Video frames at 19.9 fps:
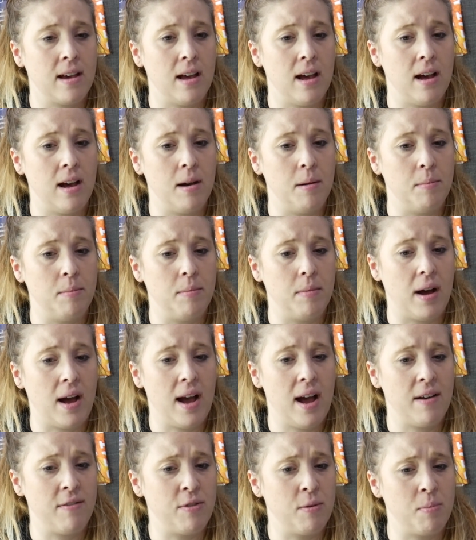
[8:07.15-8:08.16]
I
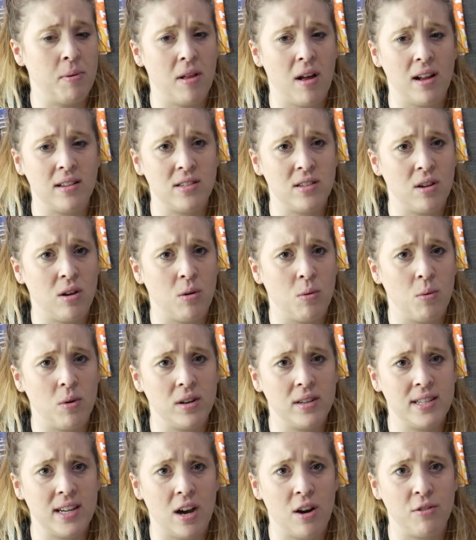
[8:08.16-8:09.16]
have the plots all
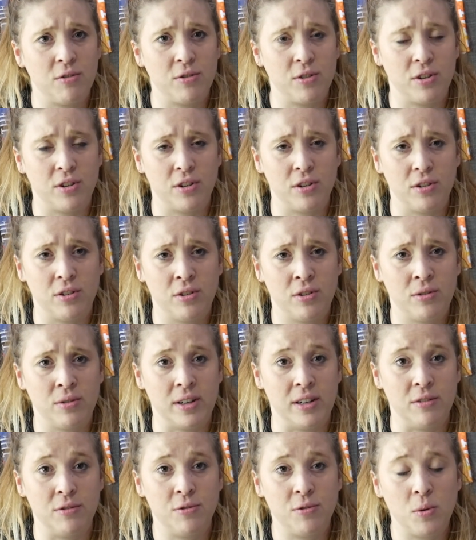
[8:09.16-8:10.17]
worked out for
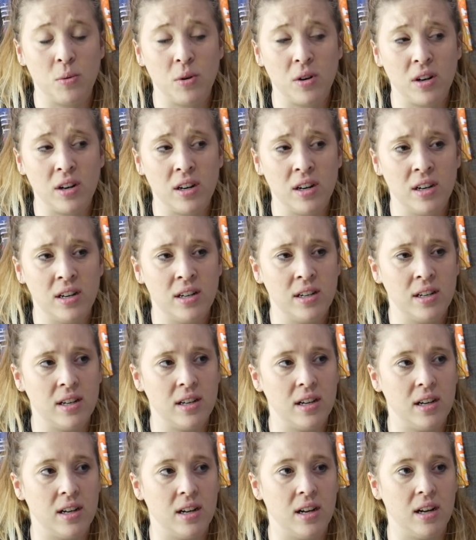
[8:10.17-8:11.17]
3 and 4.
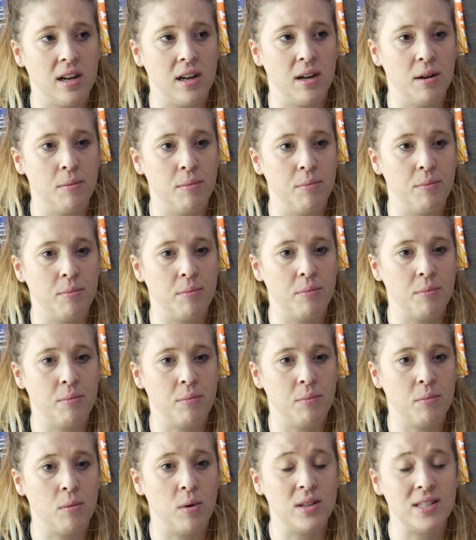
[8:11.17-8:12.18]

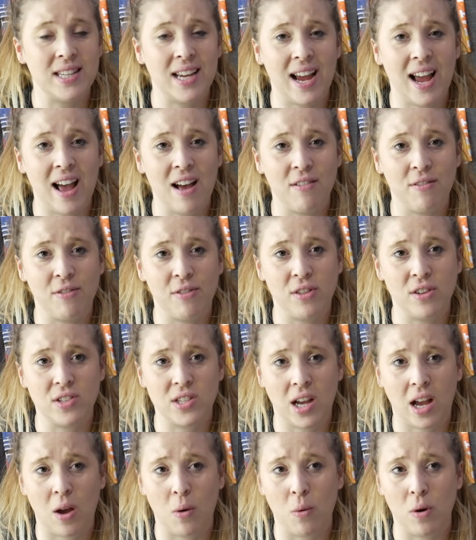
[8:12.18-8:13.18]
Once I have the
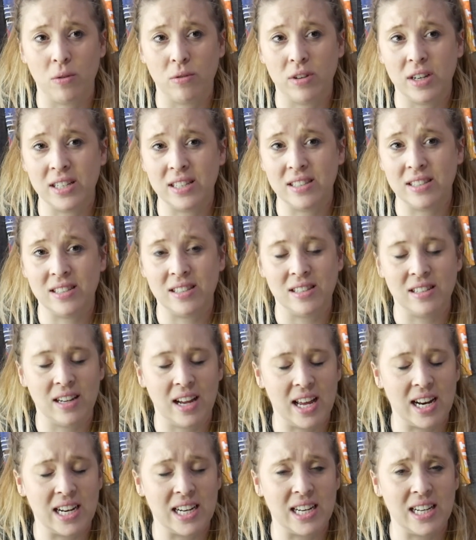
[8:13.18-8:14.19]
second one written and
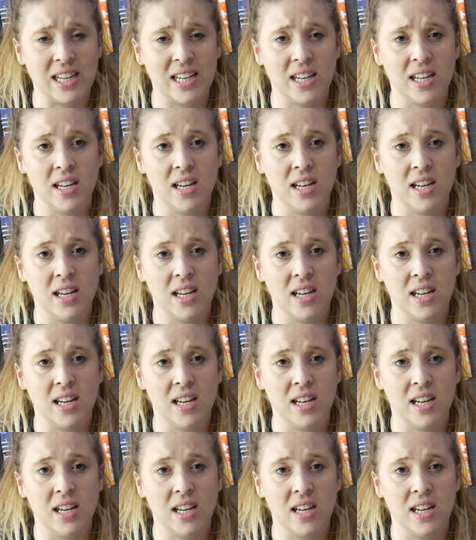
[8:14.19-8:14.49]
edited,